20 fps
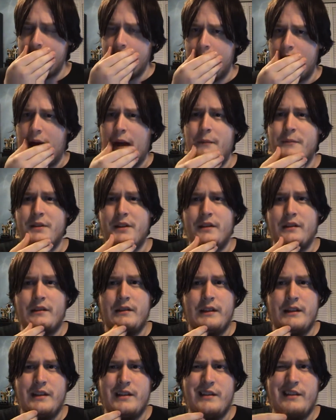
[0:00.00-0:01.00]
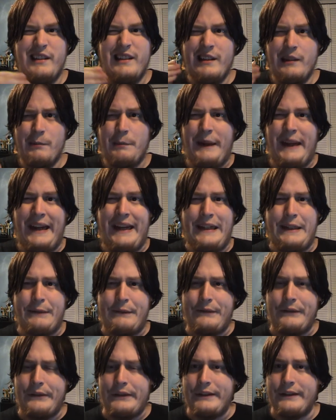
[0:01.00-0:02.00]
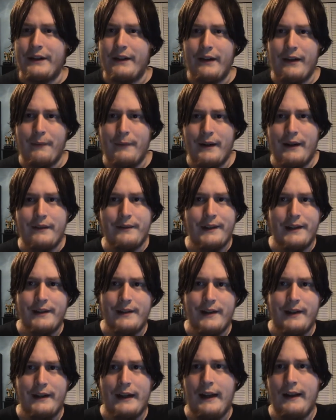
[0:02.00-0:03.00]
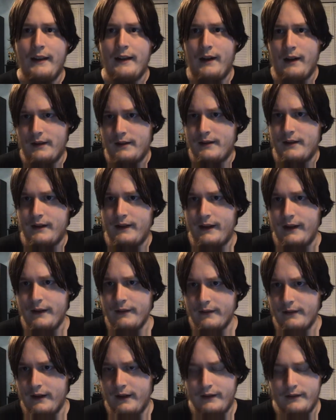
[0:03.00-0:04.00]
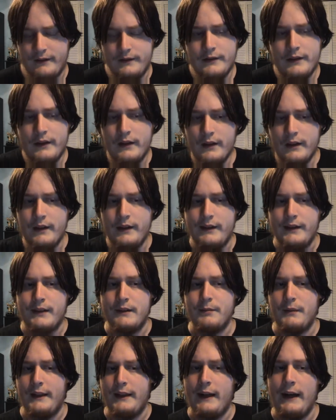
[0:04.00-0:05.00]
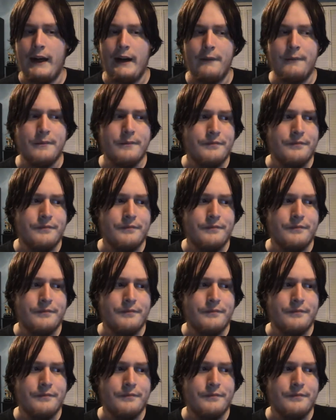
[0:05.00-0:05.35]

it's just a little painful to talk about because I lost today. I'll explain how.